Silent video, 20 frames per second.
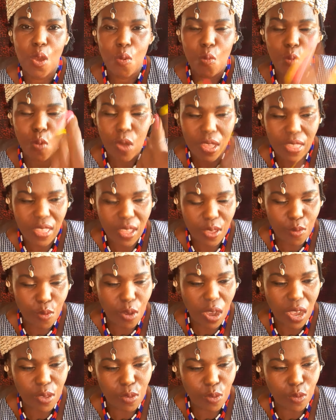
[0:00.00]
Whether you
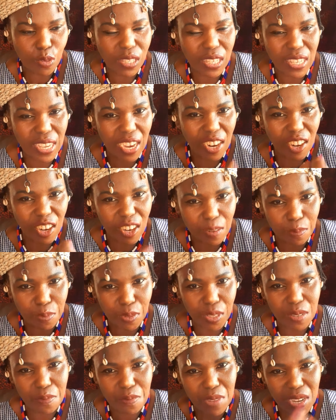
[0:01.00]
are using
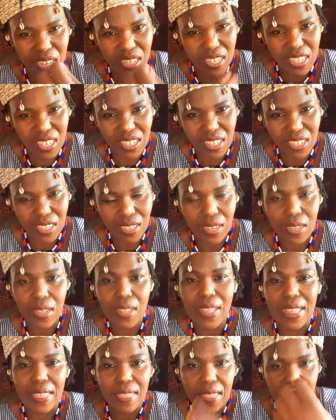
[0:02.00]
herbs, imiti,
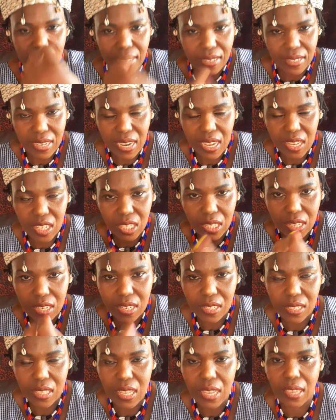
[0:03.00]
the intention
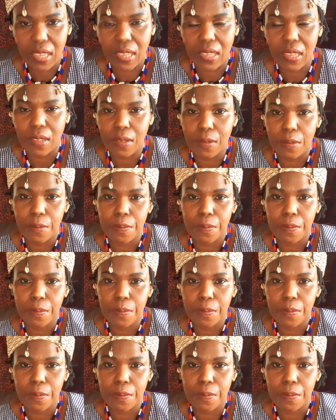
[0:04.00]
is the key.